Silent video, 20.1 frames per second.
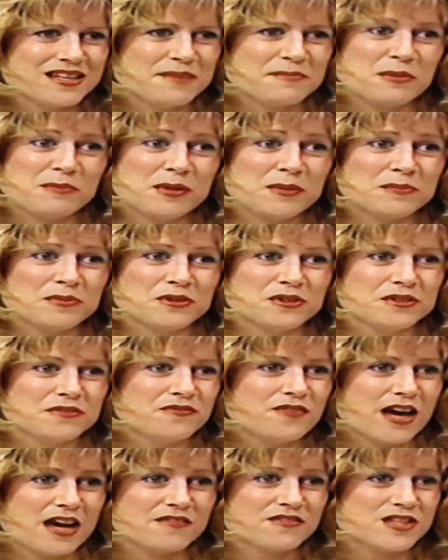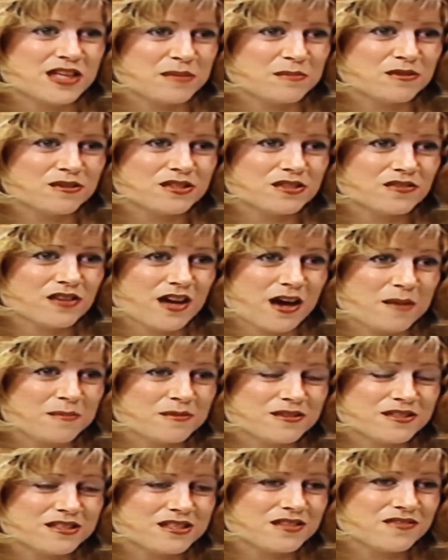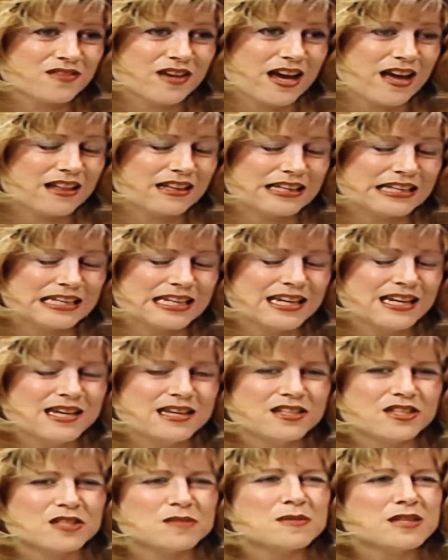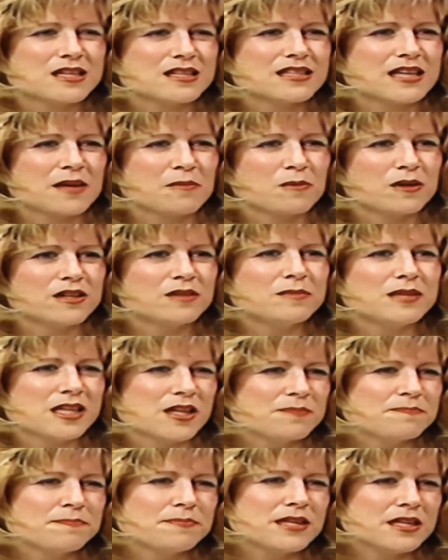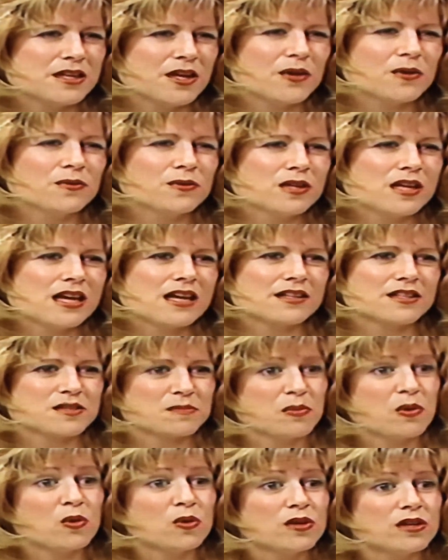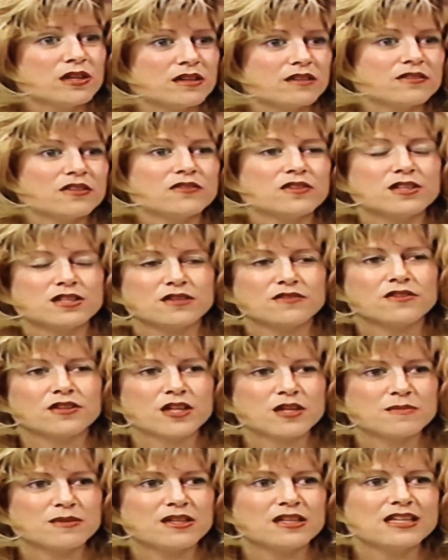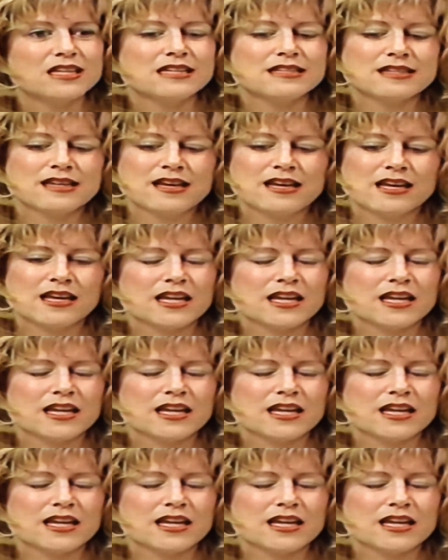I'm a member of 5 chambers of commerce in the Valley just because I want to be known and supportive of the different communities,